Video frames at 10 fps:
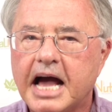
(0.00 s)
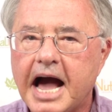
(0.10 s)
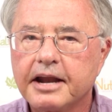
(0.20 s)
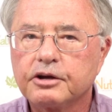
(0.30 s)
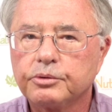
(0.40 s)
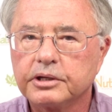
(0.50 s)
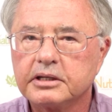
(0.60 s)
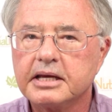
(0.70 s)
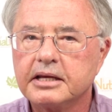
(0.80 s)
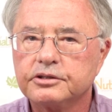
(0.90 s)
adequate
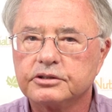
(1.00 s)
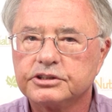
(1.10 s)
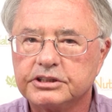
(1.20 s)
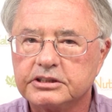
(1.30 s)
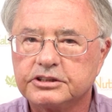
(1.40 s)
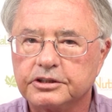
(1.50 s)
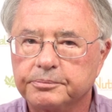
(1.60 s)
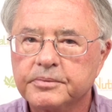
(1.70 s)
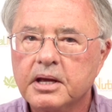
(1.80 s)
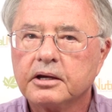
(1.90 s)
in your system,